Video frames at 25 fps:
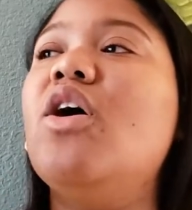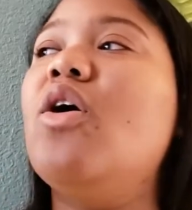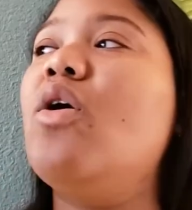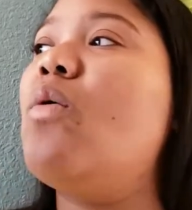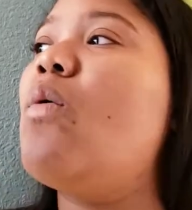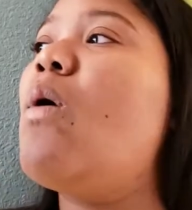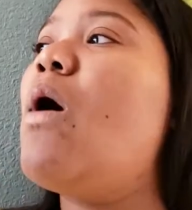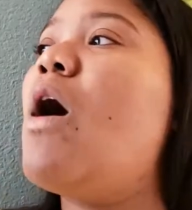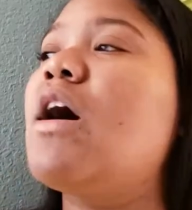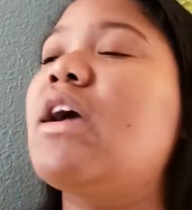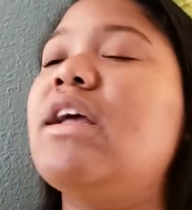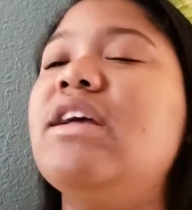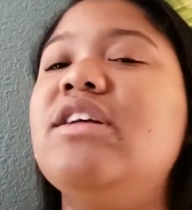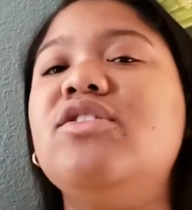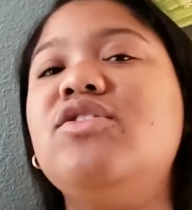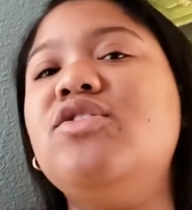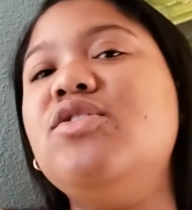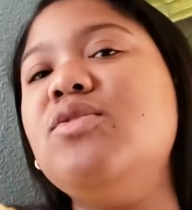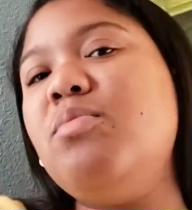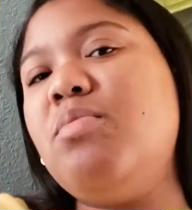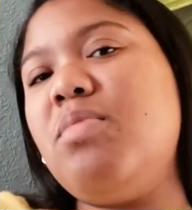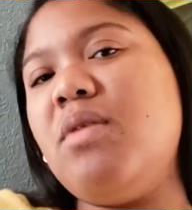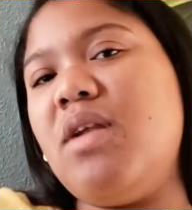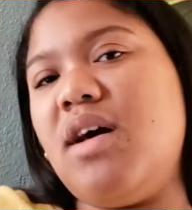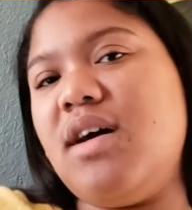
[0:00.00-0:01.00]
walking 2
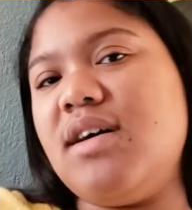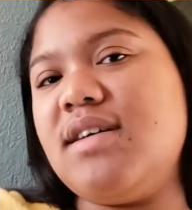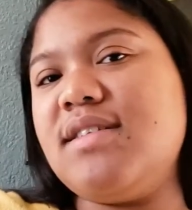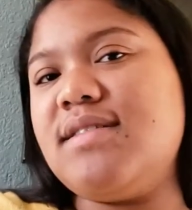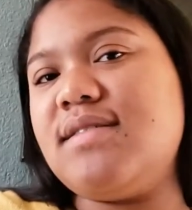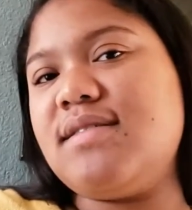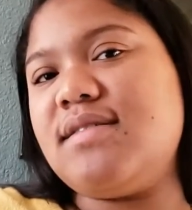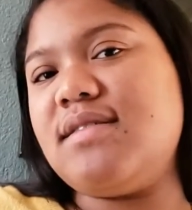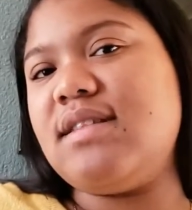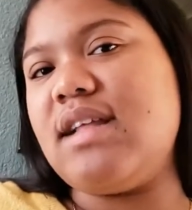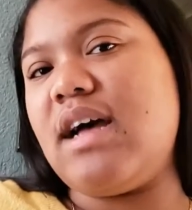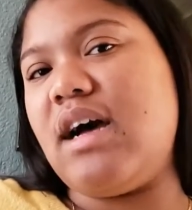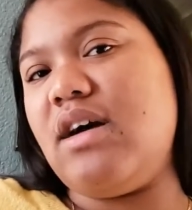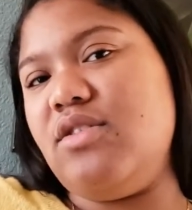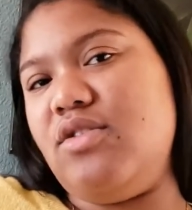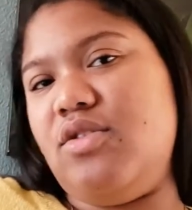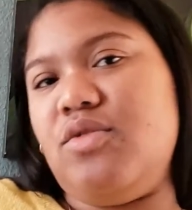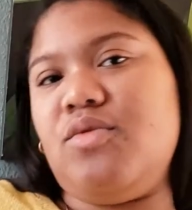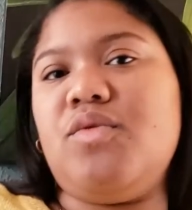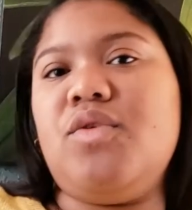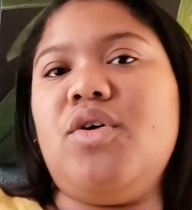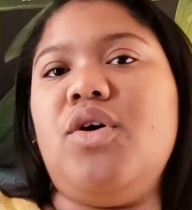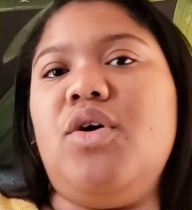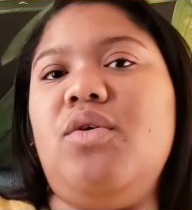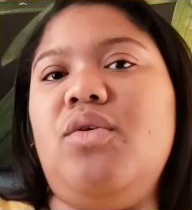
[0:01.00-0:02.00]
blocks down the
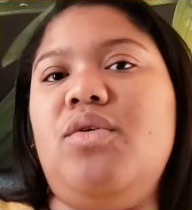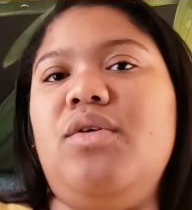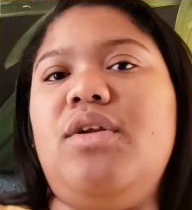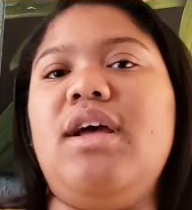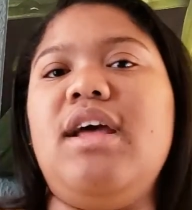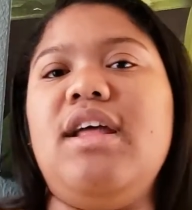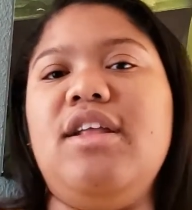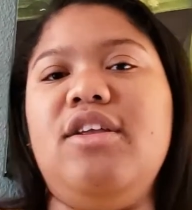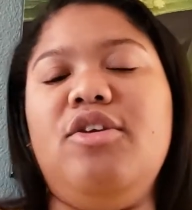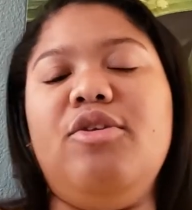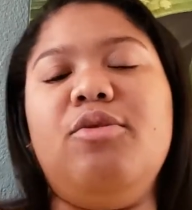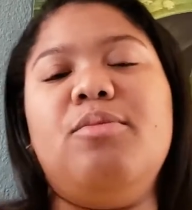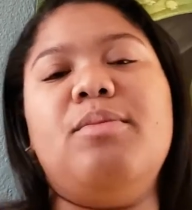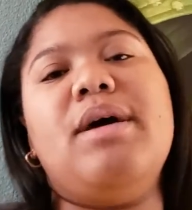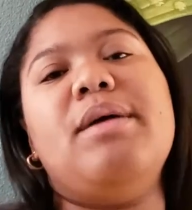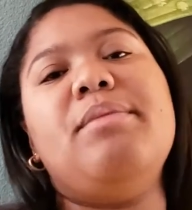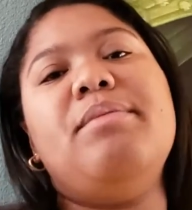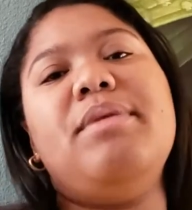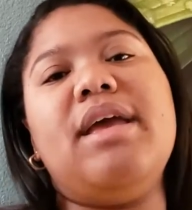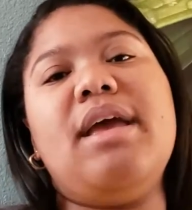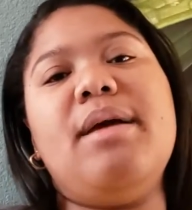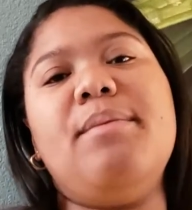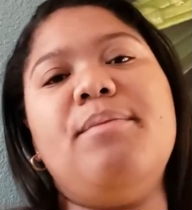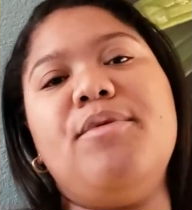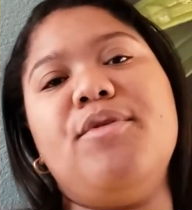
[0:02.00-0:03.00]
road, and you might
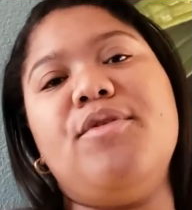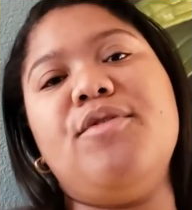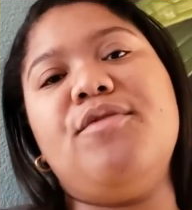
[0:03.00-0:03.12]
be able to